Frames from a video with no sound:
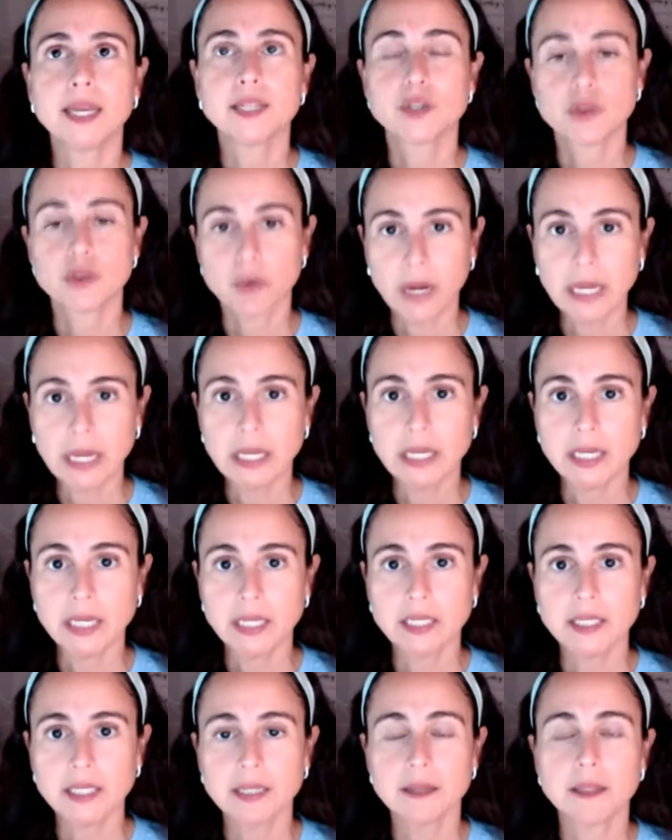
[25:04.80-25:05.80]

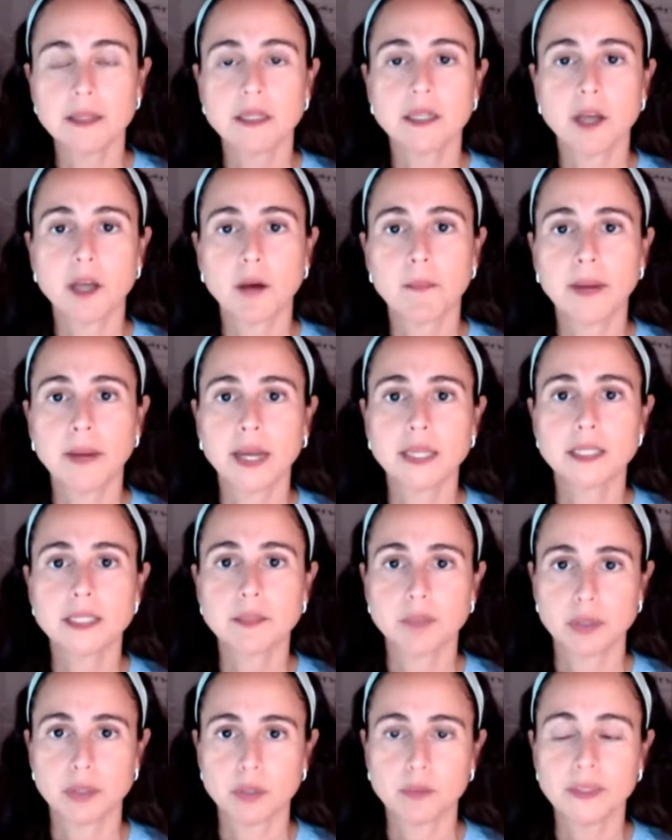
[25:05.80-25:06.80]
training, not by
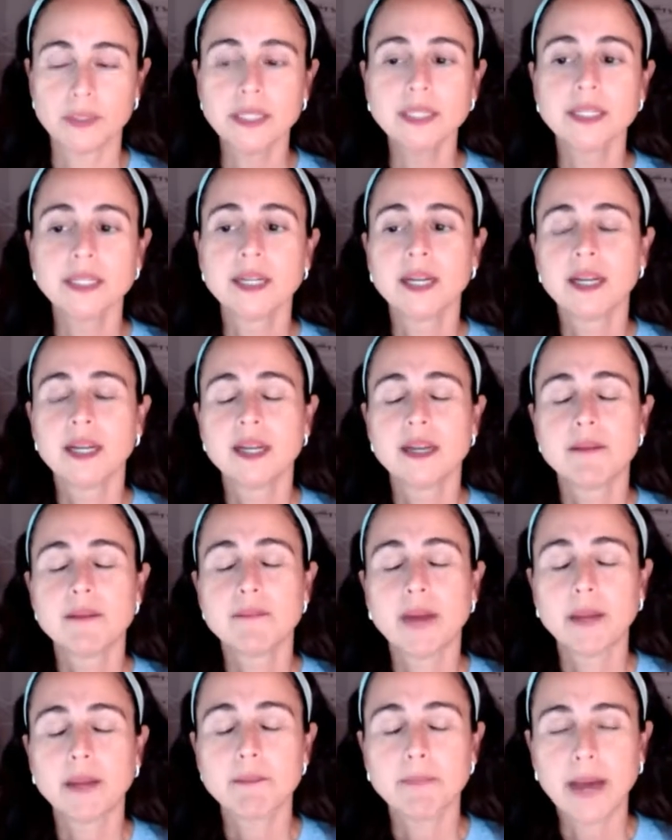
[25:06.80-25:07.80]
diploma?
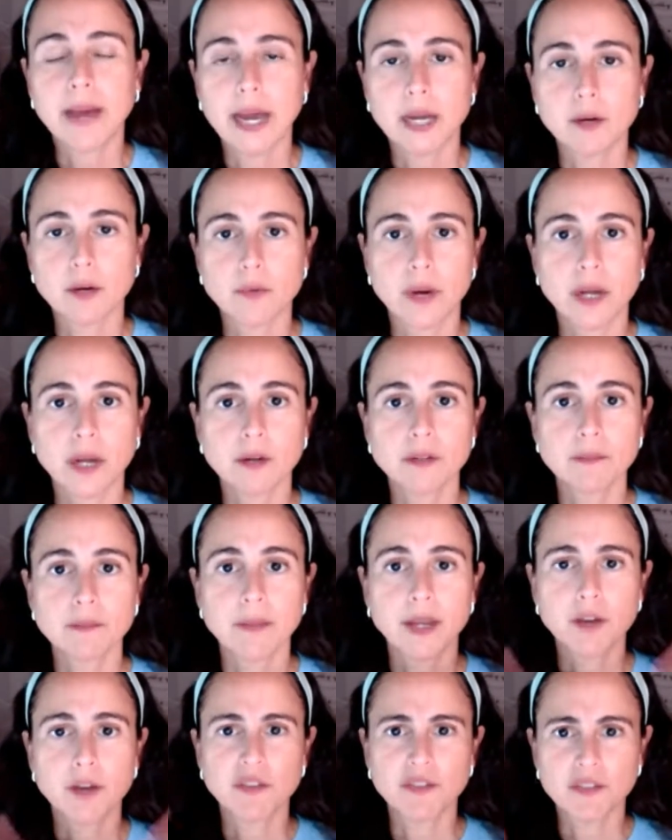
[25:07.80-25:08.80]
My background,
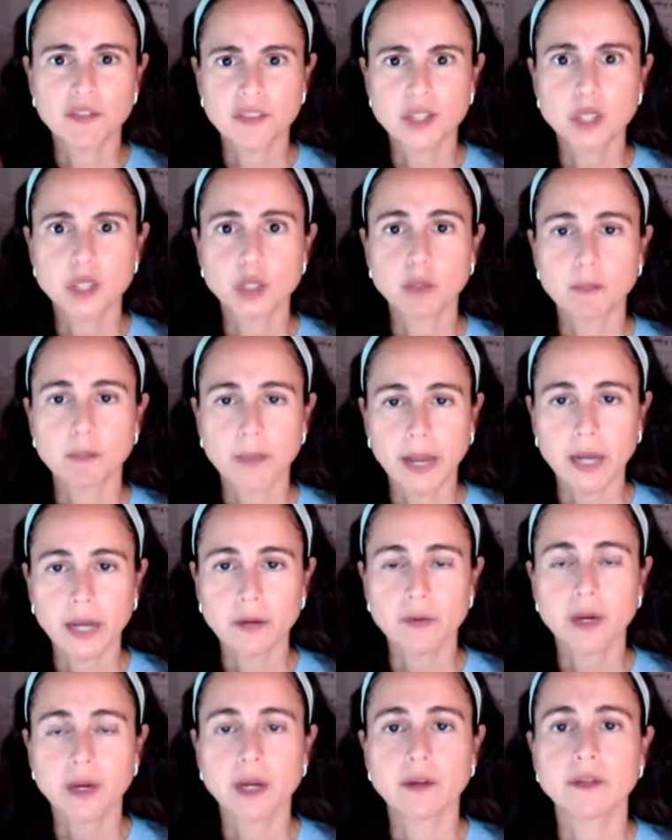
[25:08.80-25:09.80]
my official
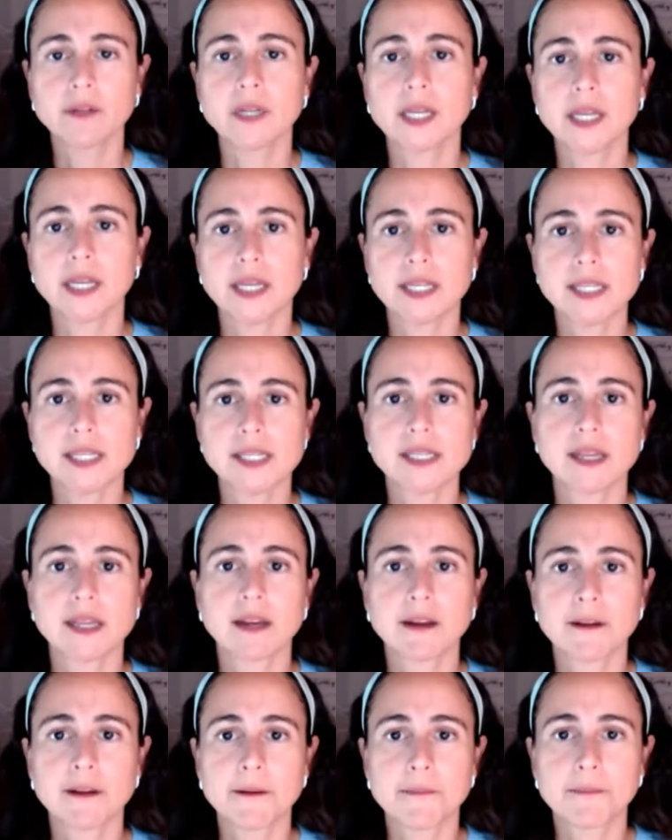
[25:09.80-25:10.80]
background is
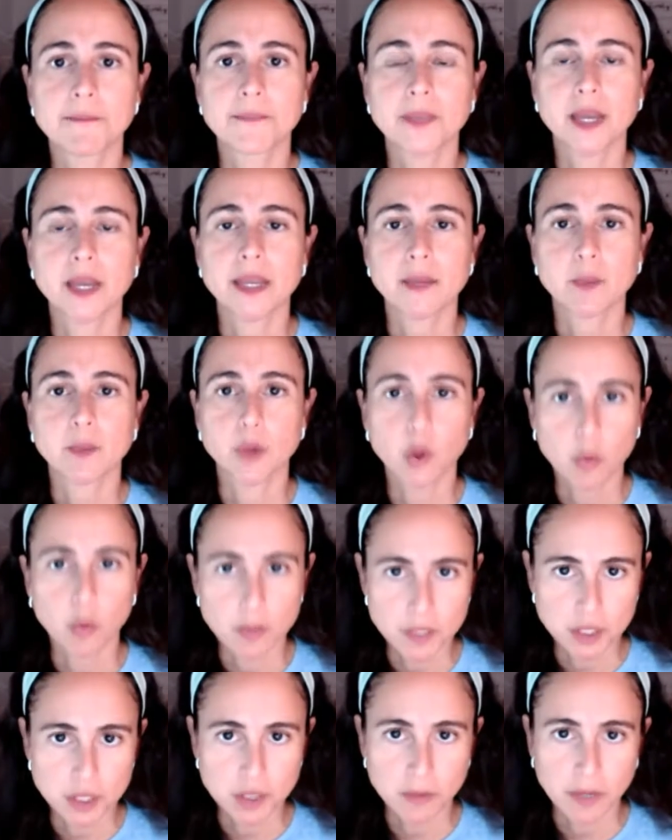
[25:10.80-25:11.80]
I am an
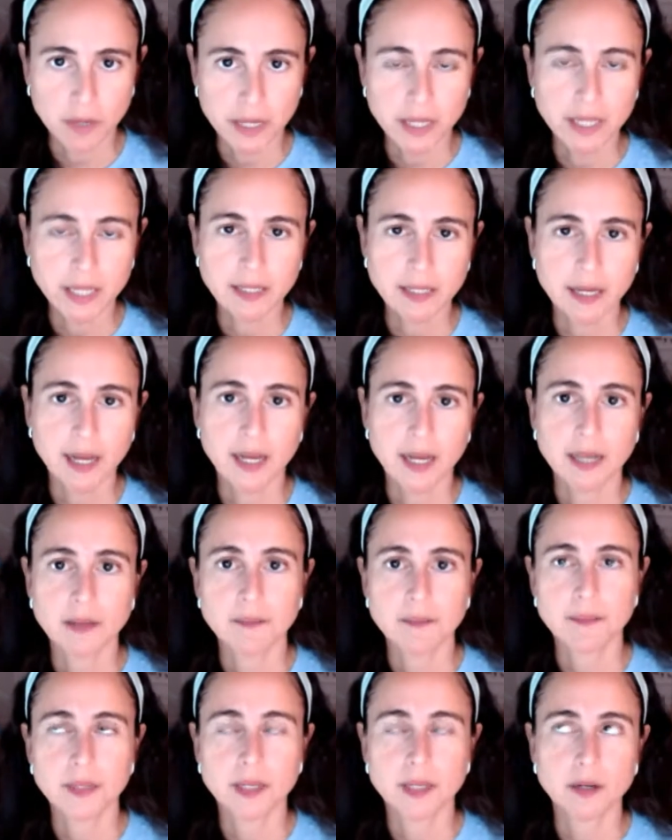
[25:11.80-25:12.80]
OBGYN.
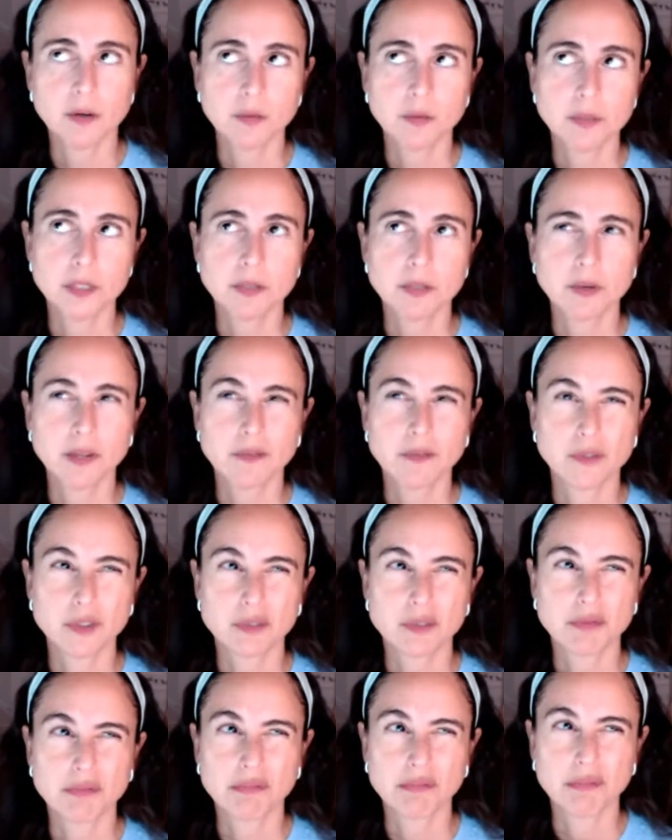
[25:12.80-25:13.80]
I've been an OBGYN for
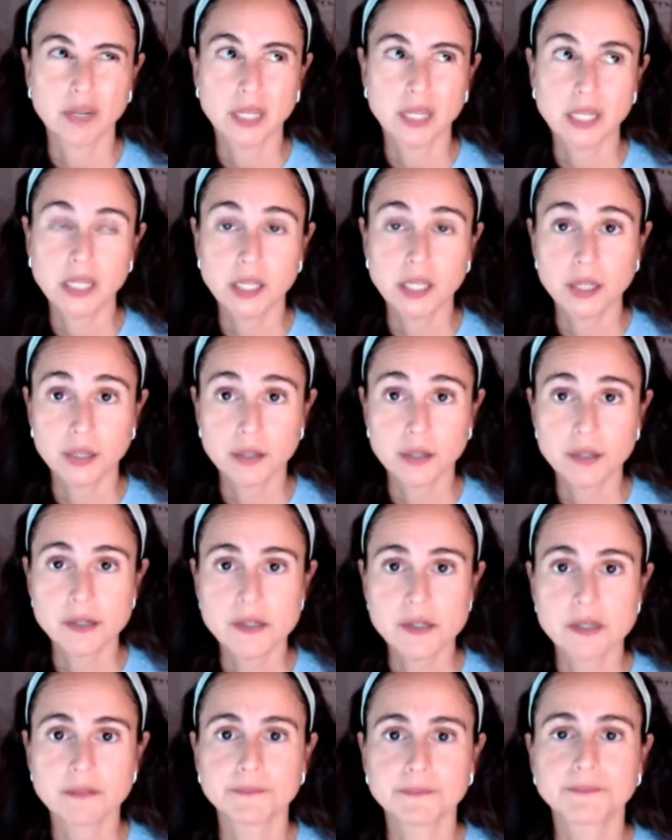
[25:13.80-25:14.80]
20
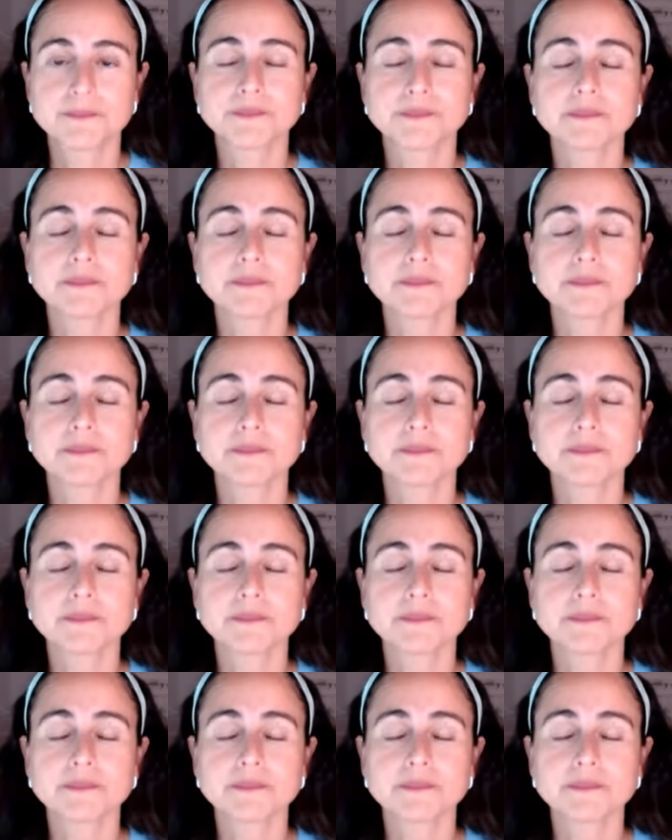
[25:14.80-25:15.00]
years,